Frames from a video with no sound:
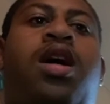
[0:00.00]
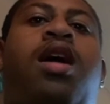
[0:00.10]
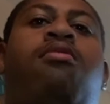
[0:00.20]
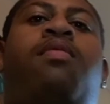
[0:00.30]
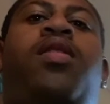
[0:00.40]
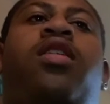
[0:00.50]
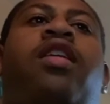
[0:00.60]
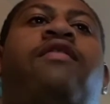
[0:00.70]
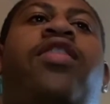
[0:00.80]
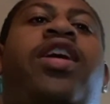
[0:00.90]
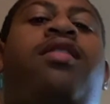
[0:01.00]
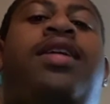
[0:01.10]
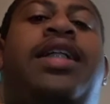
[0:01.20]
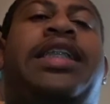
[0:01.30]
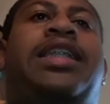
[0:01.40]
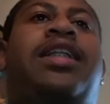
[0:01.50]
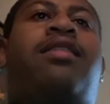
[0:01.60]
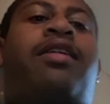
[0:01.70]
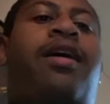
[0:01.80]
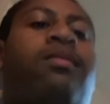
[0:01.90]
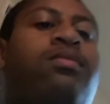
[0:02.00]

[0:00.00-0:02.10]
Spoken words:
I'm uploading a video, guys. Sorry.